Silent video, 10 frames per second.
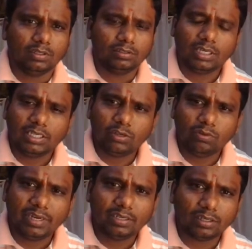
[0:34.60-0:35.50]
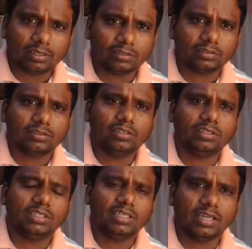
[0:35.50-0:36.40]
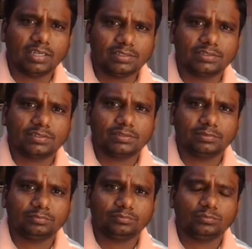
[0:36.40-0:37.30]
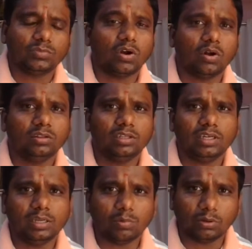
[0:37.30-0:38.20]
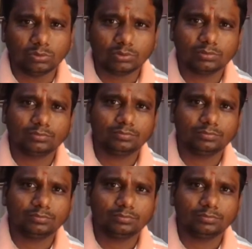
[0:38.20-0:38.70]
The liquidator realized all the amounts.